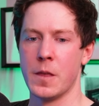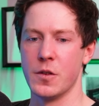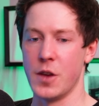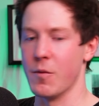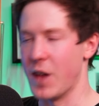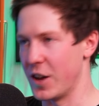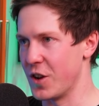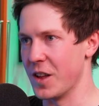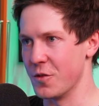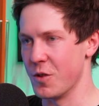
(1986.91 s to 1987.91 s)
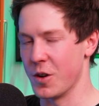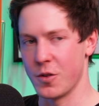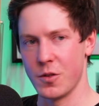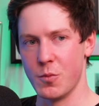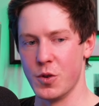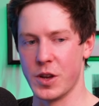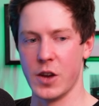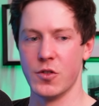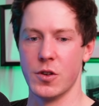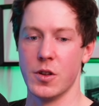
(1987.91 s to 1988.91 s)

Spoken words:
So you have that challenge around communication,